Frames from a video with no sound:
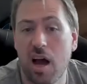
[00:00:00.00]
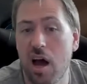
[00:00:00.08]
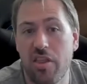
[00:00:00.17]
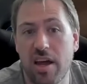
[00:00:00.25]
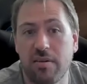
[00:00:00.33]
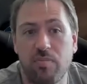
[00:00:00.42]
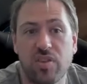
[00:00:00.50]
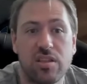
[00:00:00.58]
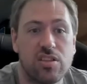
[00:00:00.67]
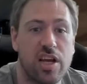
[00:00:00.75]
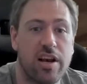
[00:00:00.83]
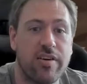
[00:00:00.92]
and
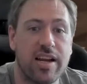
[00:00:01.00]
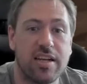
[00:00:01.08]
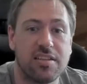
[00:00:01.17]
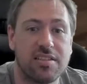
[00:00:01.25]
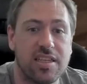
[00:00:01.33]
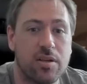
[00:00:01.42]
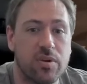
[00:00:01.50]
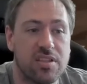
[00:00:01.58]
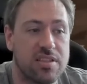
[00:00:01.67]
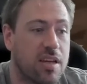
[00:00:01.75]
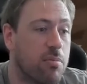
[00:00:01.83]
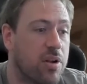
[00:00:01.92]
then generating a
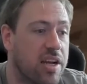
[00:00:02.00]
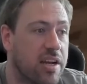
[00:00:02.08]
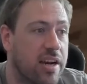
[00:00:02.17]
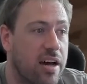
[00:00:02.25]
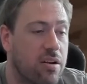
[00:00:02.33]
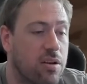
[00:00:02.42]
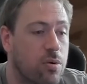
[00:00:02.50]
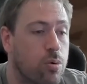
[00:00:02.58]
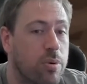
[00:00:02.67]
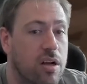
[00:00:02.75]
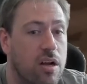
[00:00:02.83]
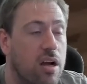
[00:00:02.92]
sequence and playing it out on loop.